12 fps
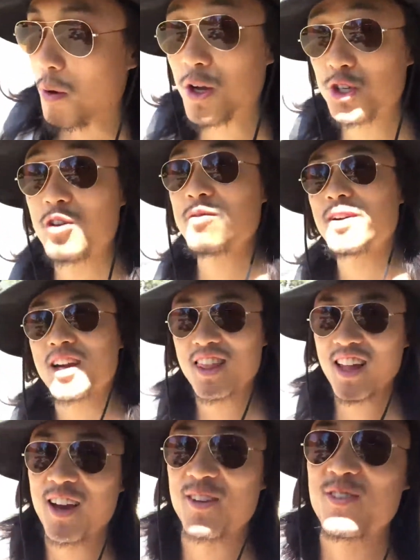much of my
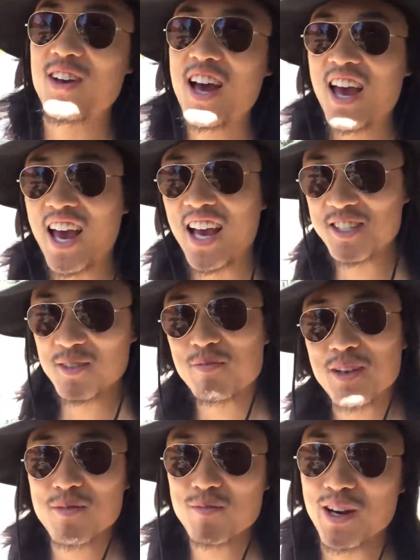life
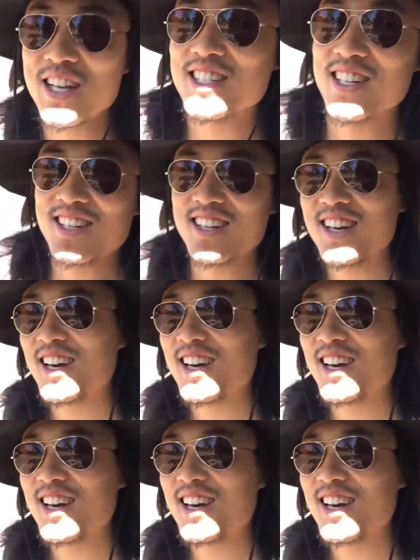hasn't been present.